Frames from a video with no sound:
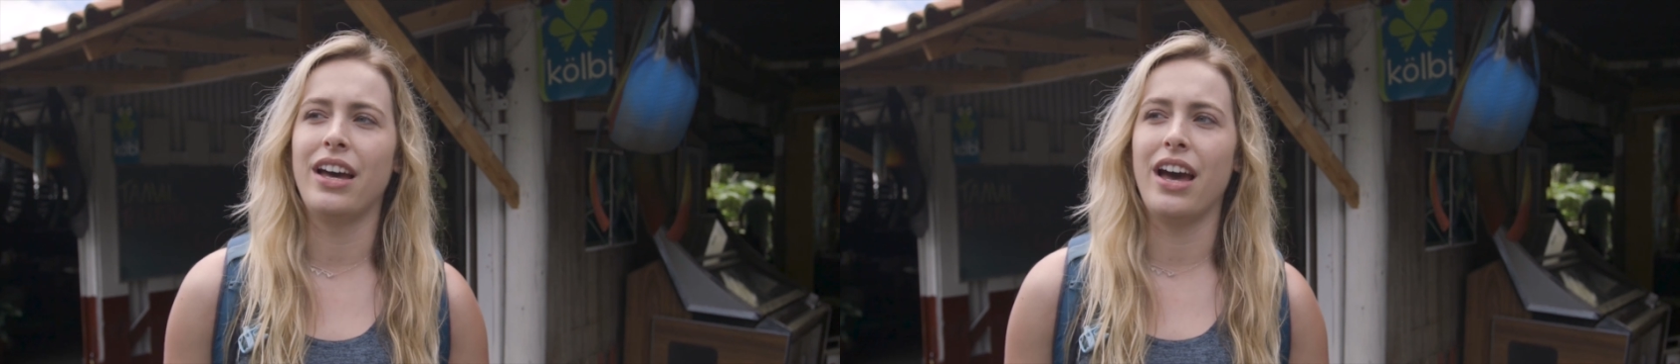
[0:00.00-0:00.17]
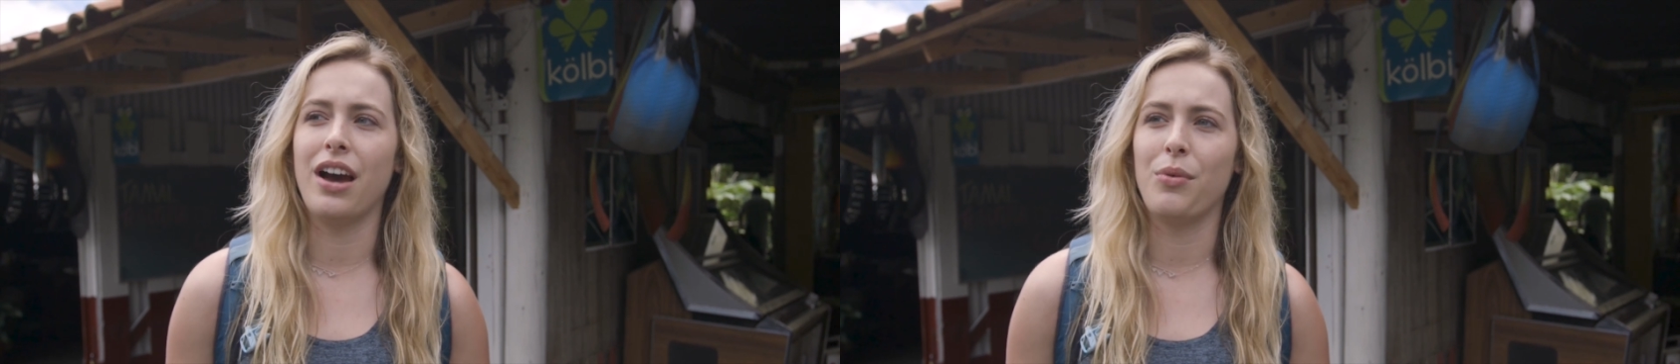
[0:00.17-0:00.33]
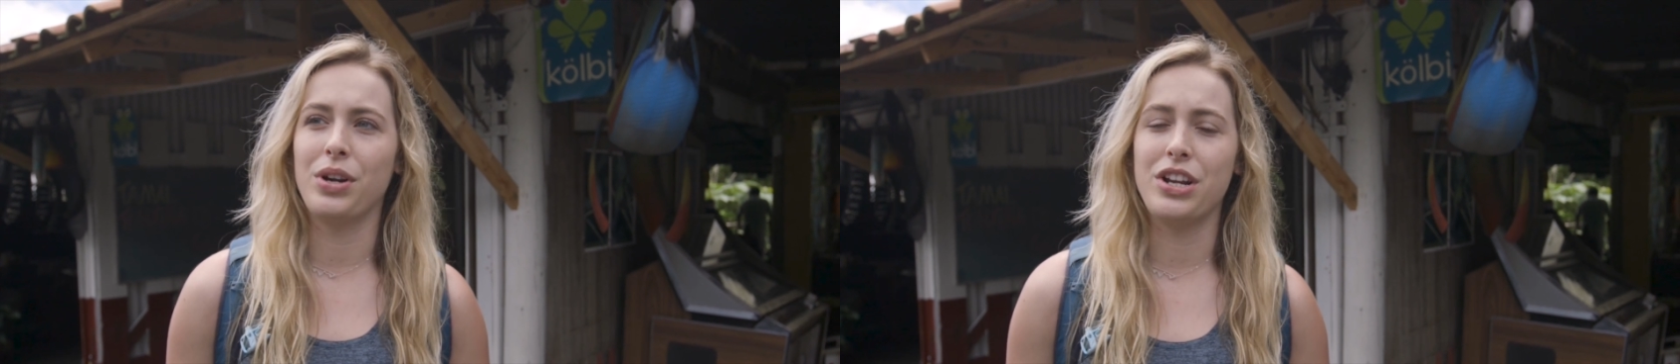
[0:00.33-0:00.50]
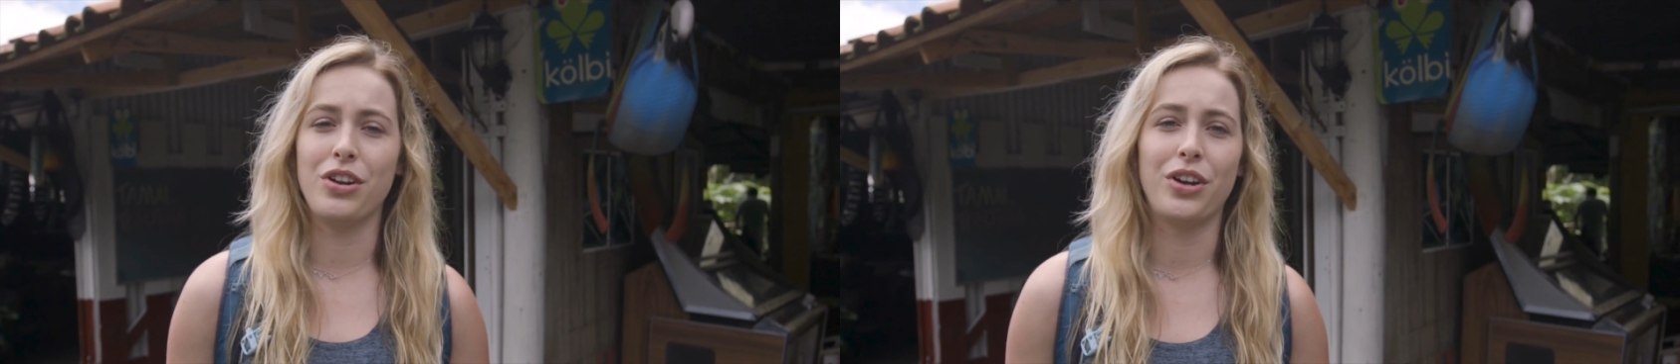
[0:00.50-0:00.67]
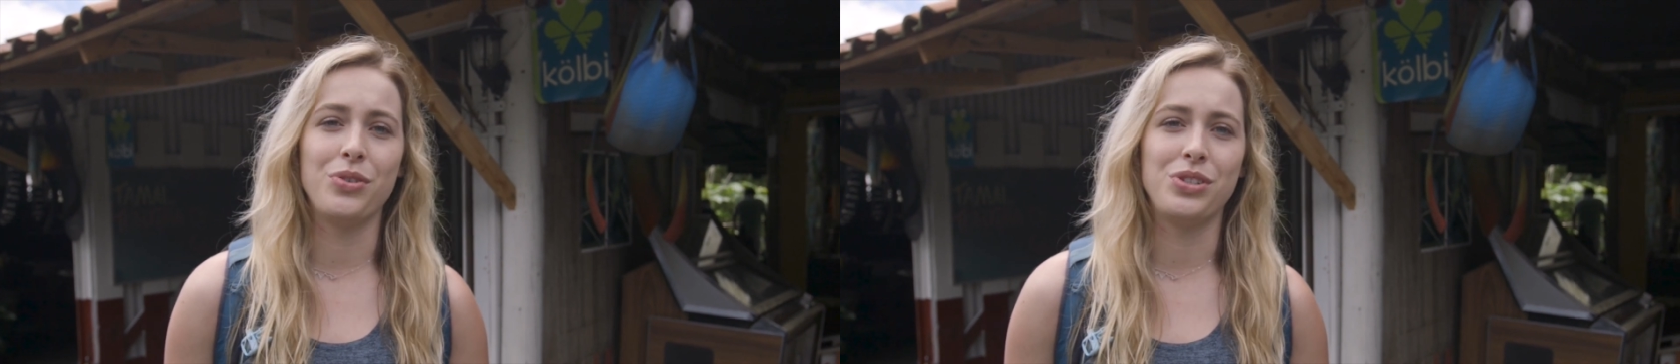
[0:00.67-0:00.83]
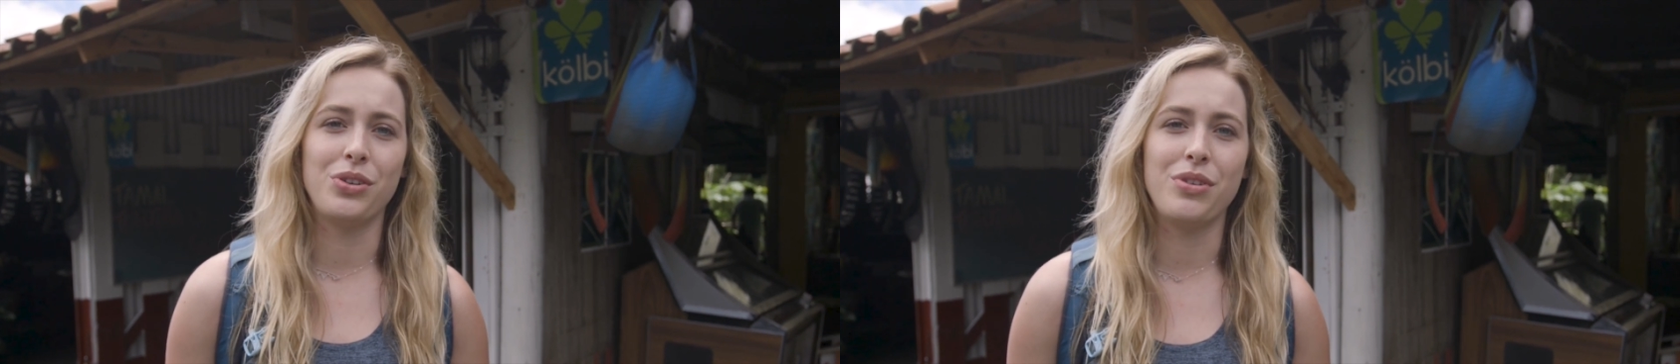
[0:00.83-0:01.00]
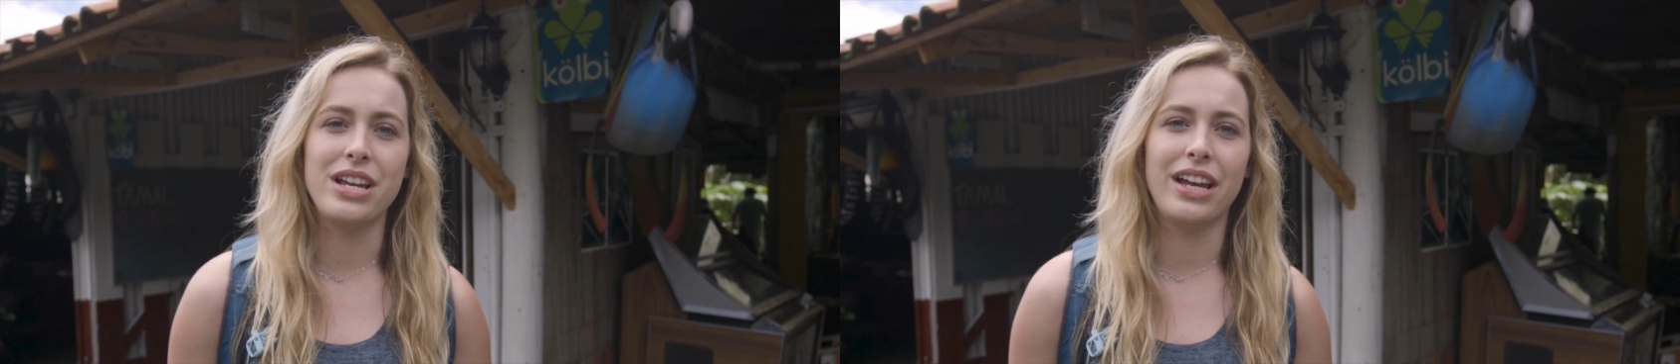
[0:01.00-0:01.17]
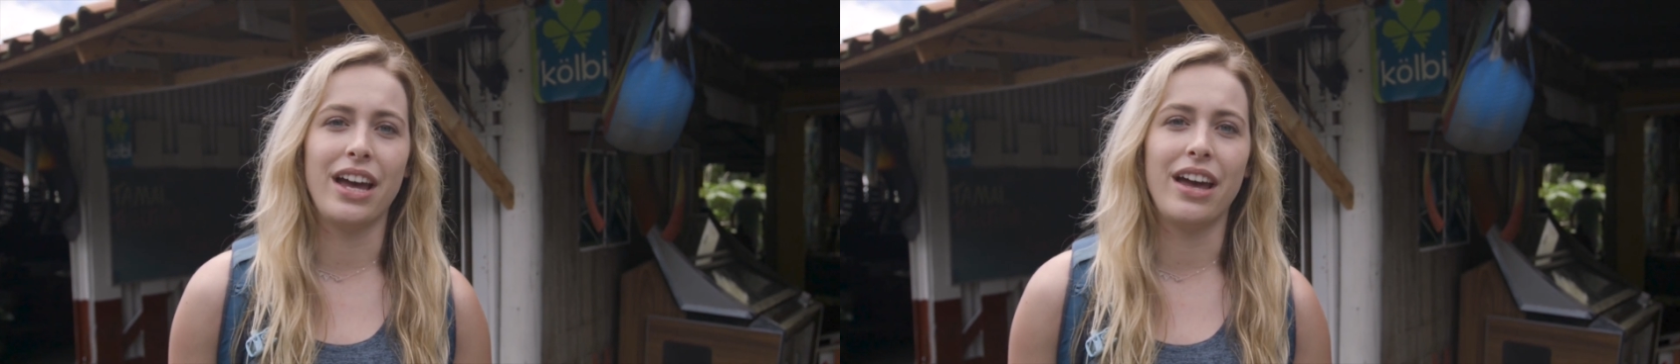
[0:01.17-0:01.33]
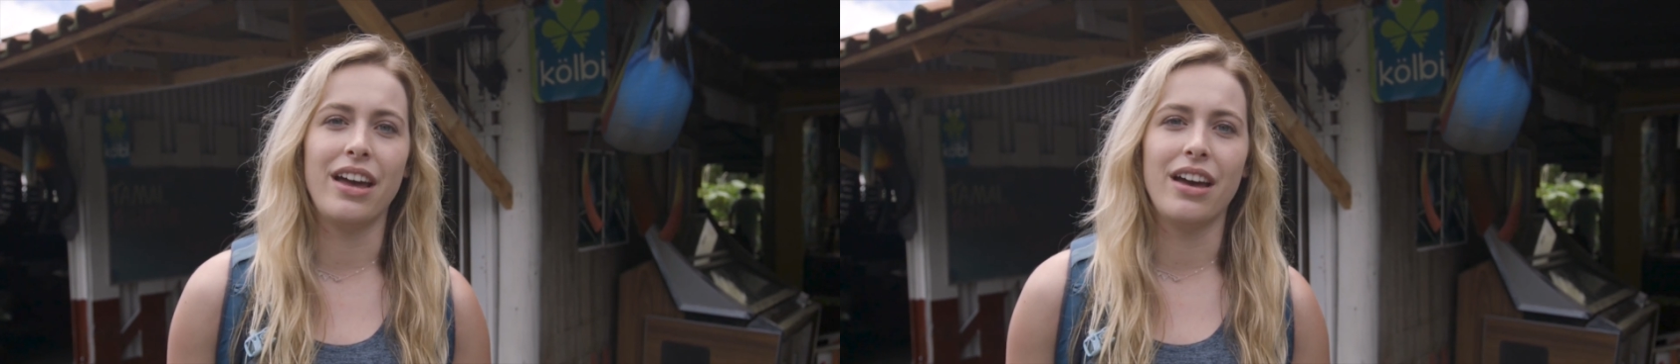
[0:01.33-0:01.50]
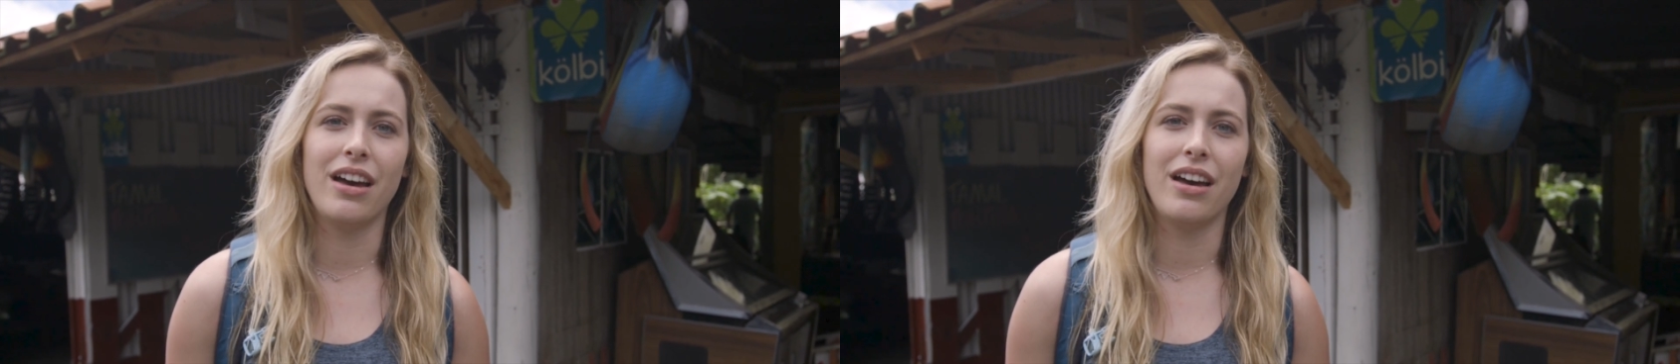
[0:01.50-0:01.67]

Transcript: uh, we're here in Costa Rica.